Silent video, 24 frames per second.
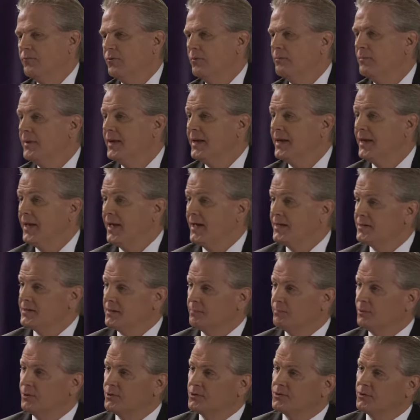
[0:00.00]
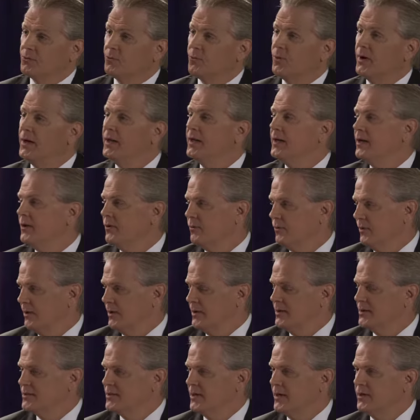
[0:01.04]
me as the person running an
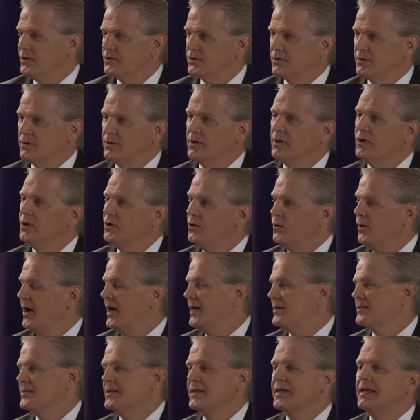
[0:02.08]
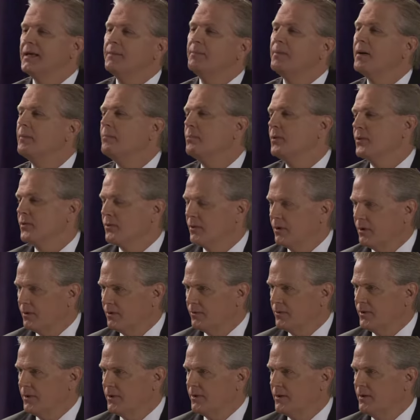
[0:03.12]
organization who has to keep up with
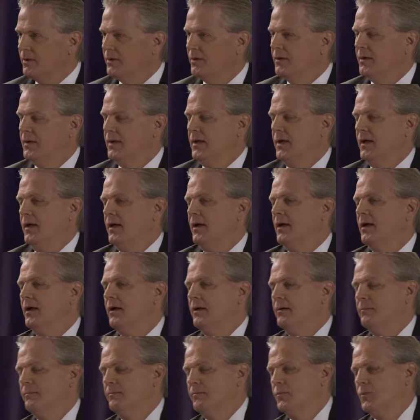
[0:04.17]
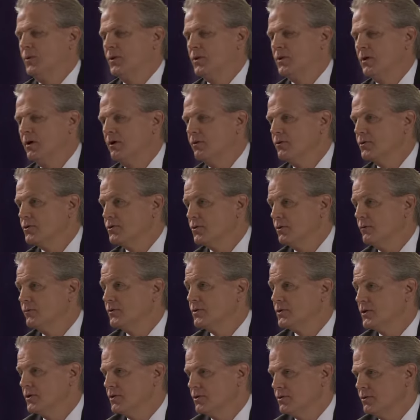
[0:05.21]
all the
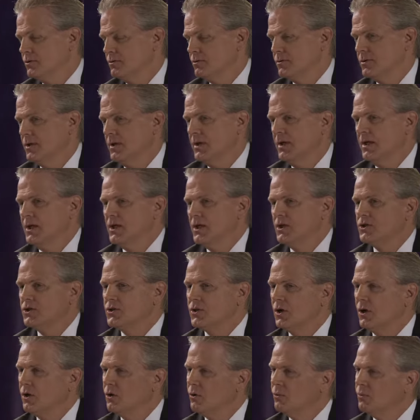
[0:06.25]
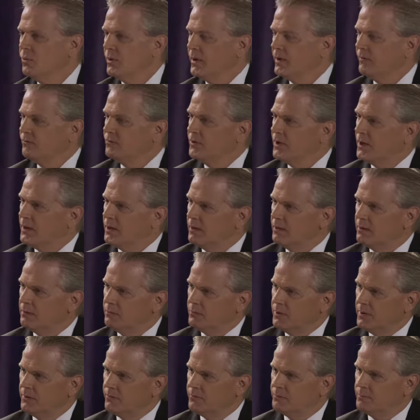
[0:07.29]
service issues. So we have
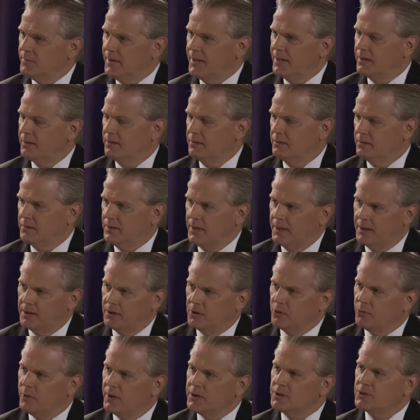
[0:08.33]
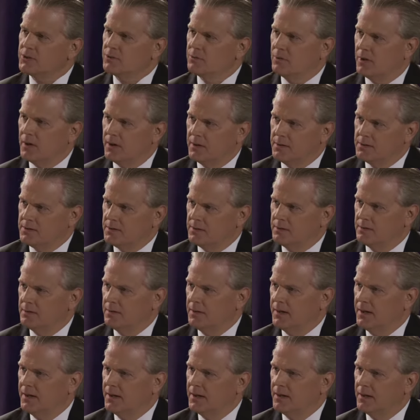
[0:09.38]
taken great strides
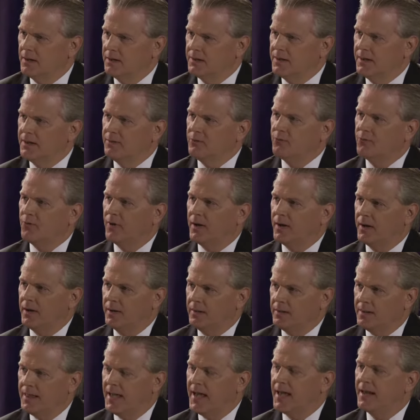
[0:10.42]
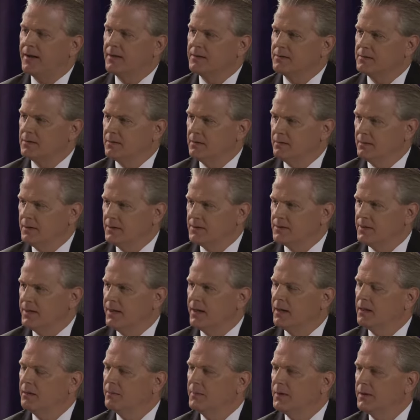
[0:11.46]
in identifying that as an
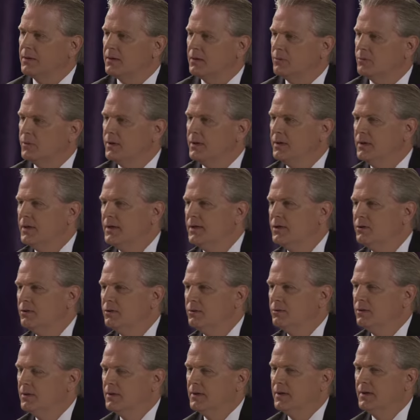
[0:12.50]
element that we need to,